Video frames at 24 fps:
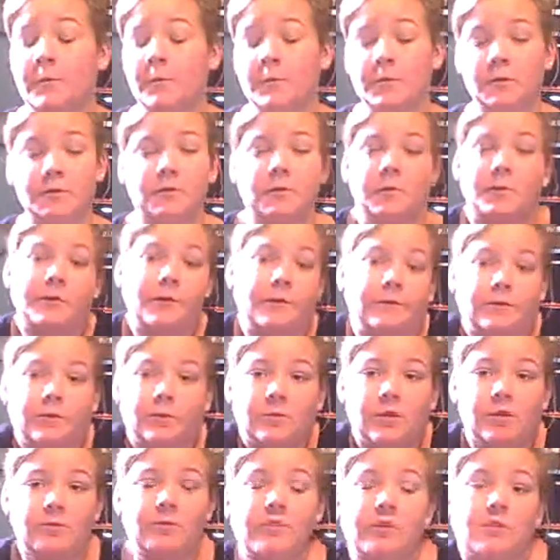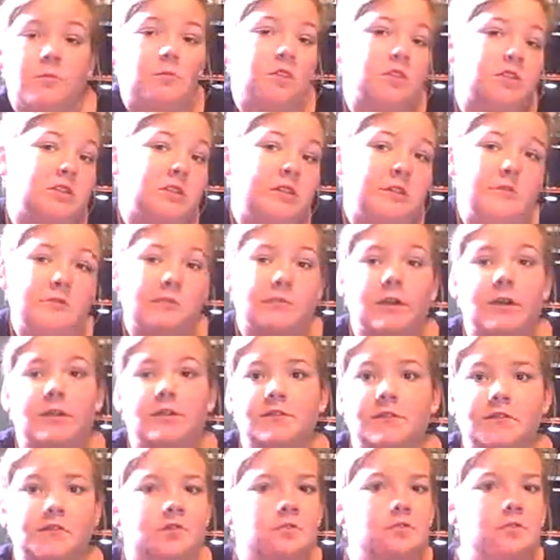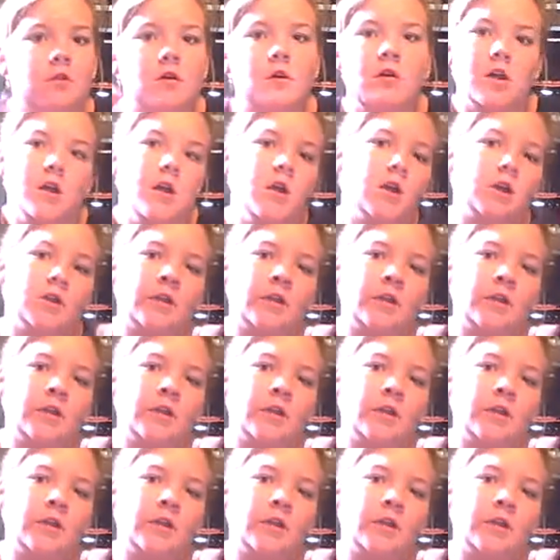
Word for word: you can do whatever you want with them, just keep them nice for school.